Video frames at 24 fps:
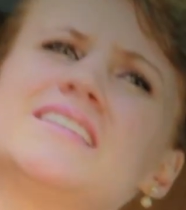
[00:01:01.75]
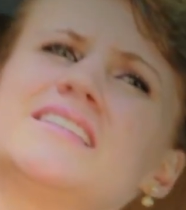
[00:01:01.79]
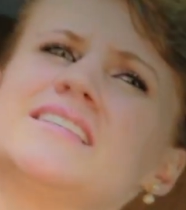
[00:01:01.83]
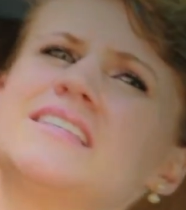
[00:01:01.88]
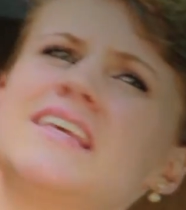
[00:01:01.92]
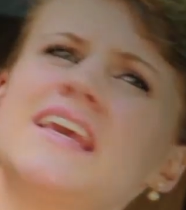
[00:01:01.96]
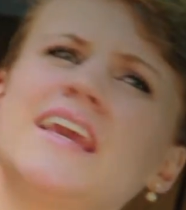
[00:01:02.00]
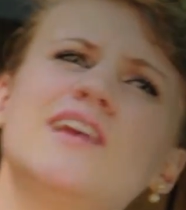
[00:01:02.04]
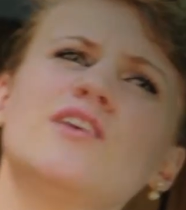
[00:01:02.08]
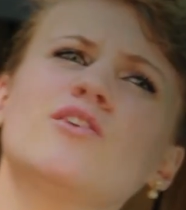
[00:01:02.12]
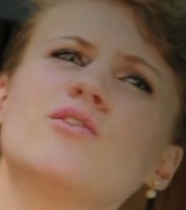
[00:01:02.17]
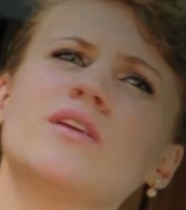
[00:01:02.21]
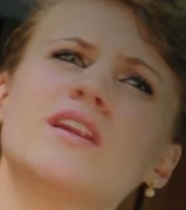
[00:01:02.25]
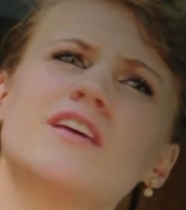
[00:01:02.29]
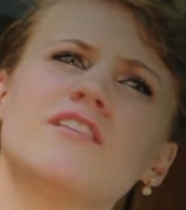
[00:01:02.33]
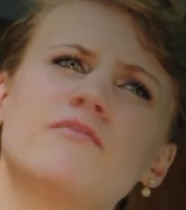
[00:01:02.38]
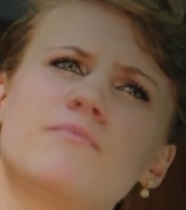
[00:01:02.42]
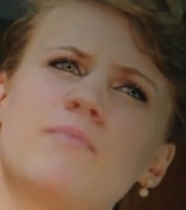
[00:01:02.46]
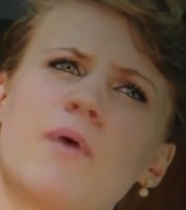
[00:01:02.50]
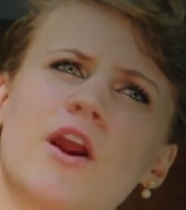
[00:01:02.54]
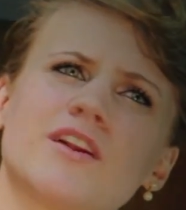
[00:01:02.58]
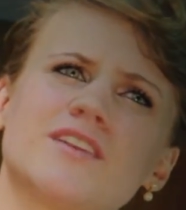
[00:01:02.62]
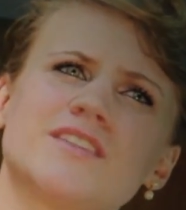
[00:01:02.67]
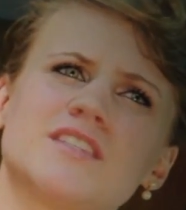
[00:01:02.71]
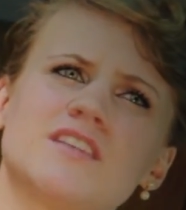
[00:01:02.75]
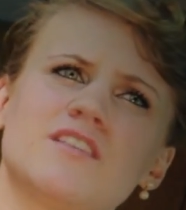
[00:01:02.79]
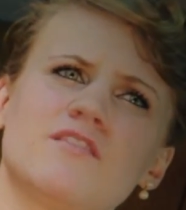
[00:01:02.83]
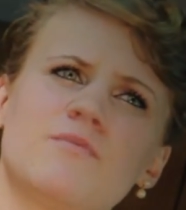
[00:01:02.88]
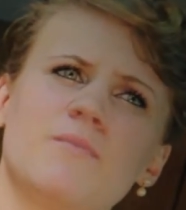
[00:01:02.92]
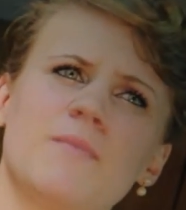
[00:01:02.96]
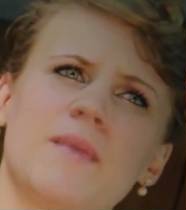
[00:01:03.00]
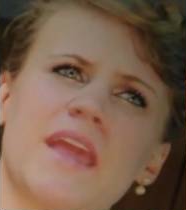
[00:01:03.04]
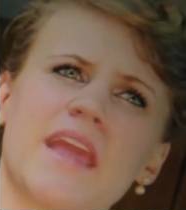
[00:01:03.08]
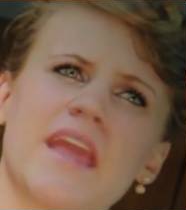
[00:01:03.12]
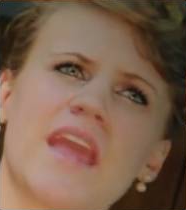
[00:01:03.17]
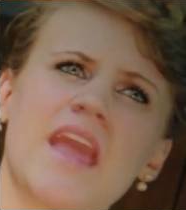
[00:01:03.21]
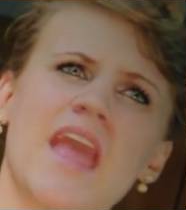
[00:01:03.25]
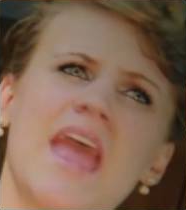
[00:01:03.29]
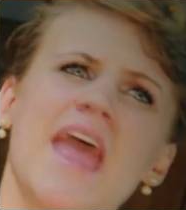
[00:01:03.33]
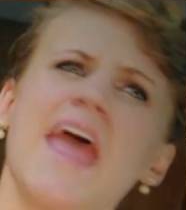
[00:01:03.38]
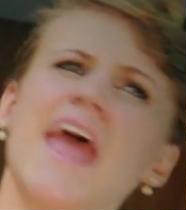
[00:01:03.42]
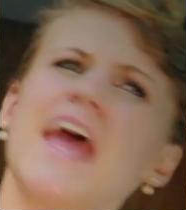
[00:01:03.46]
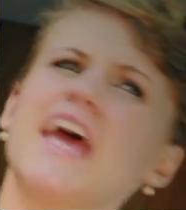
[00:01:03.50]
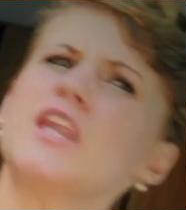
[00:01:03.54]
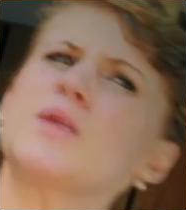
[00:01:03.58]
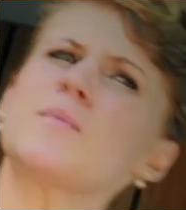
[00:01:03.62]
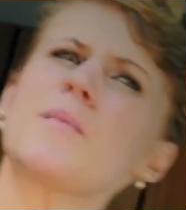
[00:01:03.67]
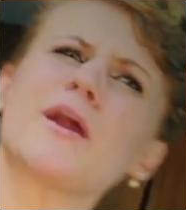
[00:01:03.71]
secretive parts of me.
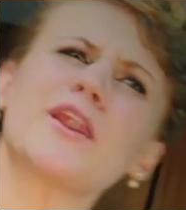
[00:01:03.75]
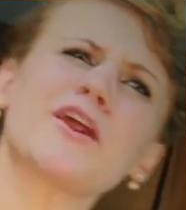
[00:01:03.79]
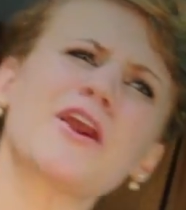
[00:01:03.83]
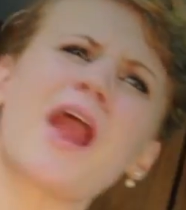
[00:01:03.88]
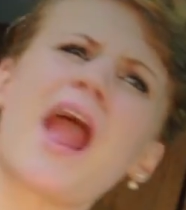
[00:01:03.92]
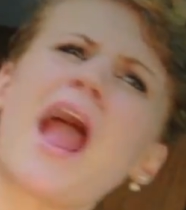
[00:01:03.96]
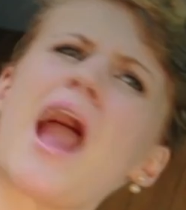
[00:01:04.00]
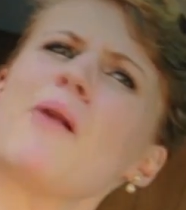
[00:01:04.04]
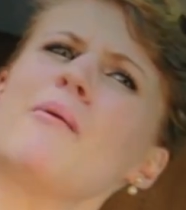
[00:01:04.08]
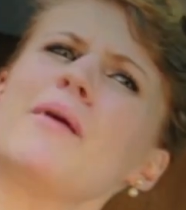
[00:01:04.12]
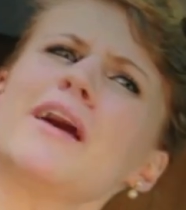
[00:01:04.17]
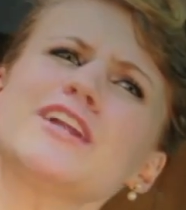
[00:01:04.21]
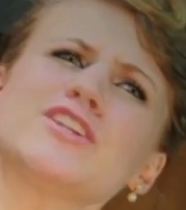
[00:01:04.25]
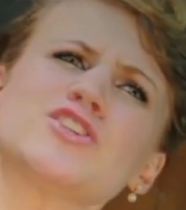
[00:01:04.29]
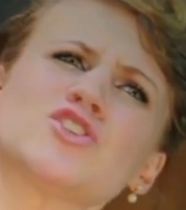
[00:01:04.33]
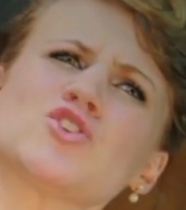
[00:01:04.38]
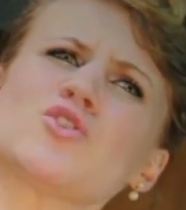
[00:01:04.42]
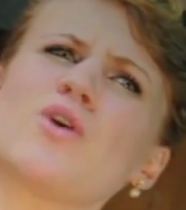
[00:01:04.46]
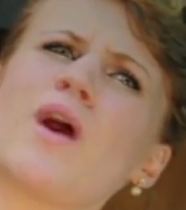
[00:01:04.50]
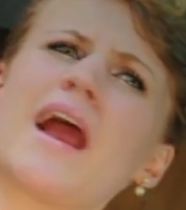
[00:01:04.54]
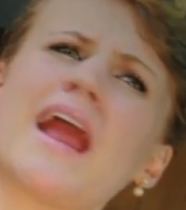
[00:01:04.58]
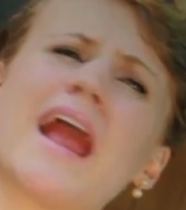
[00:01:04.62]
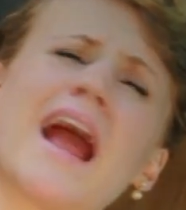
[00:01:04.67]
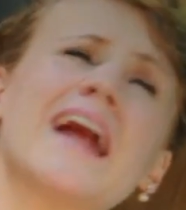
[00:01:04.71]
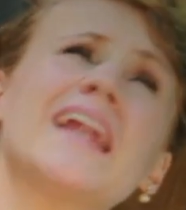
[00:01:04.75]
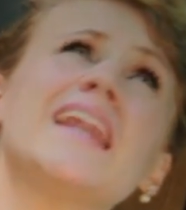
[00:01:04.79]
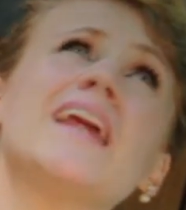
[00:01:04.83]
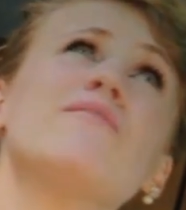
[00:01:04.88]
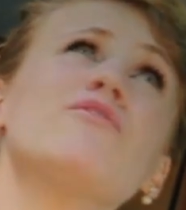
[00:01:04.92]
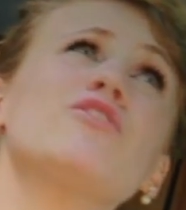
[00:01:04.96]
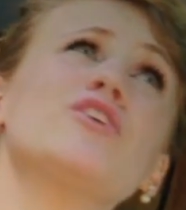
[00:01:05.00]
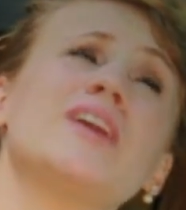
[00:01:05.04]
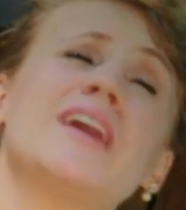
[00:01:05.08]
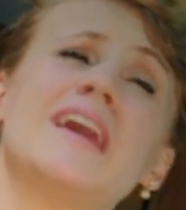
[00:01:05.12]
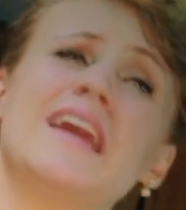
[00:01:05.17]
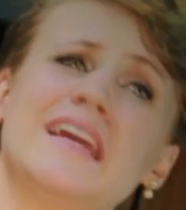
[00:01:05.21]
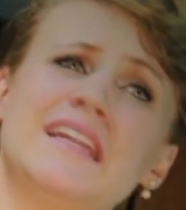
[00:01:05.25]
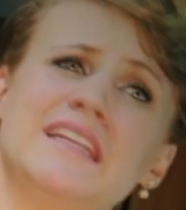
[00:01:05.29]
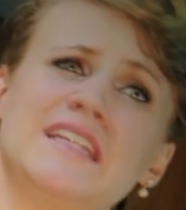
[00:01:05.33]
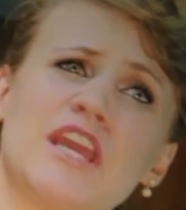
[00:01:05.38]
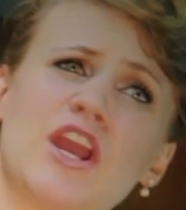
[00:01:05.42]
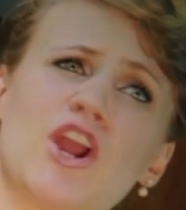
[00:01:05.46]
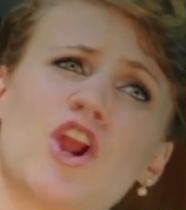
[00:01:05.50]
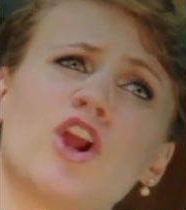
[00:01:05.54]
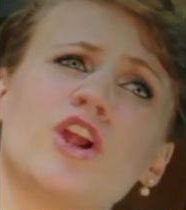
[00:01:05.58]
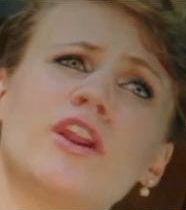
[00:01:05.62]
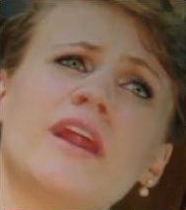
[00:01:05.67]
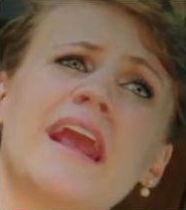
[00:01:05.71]
And no matter how I try, I never can
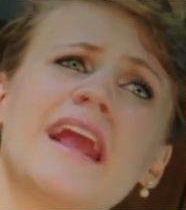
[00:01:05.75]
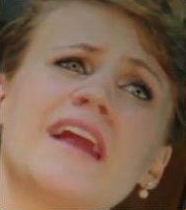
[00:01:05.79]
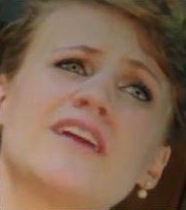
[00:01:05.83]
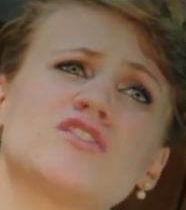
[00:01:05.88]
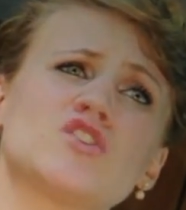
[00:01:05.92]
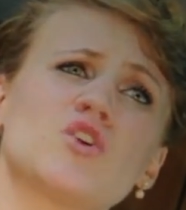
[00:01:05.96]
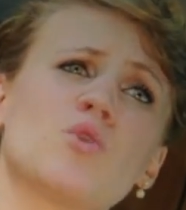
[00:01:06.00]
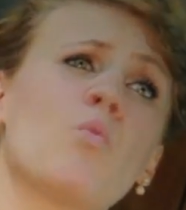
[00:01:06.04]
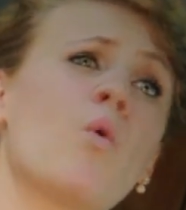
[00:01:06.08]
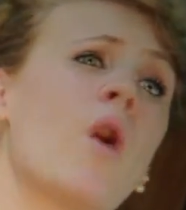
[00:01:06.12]
get her to answer